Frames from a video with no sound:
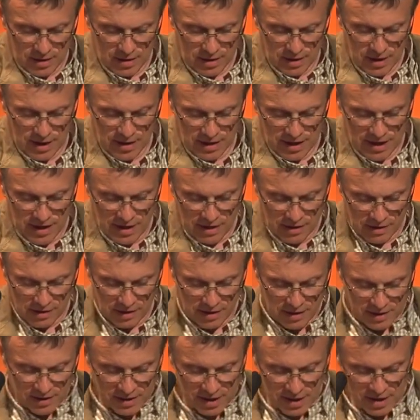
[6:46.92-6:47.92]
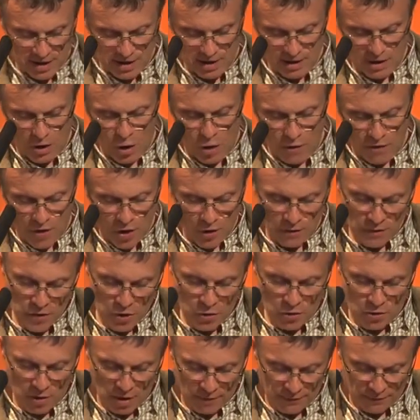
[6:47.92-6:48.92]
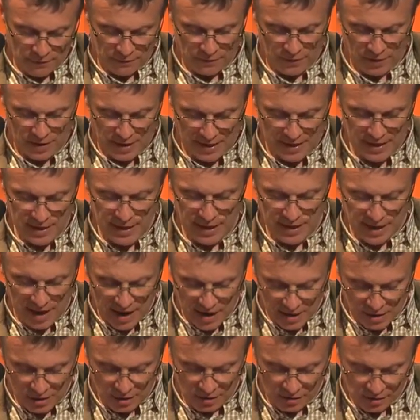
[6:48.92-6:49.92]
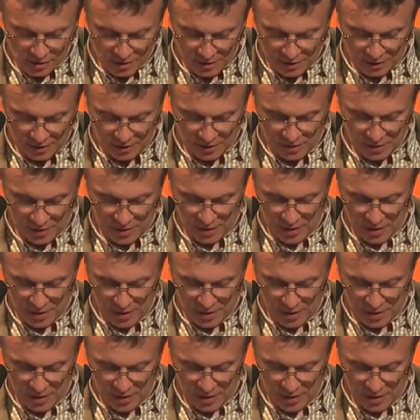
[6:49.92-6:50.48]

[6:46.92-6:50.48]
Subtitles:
And here is an overview of indicators